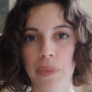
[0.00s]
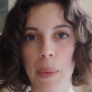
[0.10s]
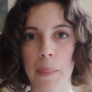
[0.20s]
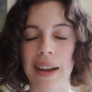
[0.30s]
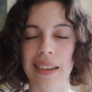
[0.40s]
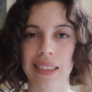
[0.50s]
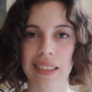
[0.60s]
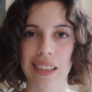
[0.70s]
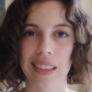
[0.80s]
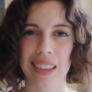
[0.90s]

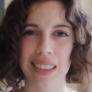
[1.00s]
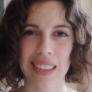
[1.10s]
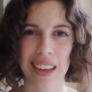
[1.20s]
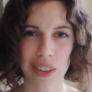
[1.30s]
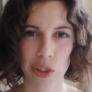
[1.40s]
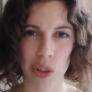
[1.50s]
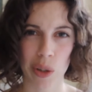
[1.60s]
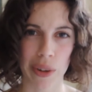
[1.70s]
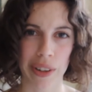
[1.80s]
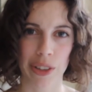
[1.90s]
But that's actually
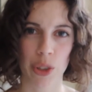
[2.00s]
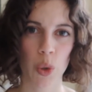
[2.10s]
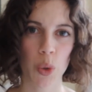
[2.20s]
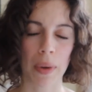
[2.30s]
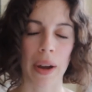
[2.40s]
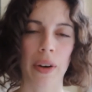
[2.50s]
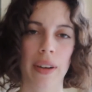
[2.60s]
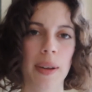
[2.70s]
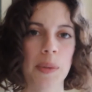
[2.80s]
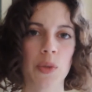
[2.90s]
where your true power
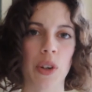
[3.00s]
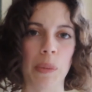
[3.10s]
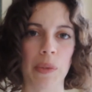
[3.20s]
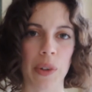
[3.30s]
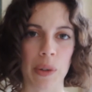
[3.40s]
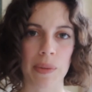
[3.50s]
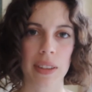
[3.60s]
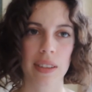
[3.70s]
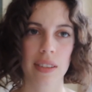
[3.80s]
comes from from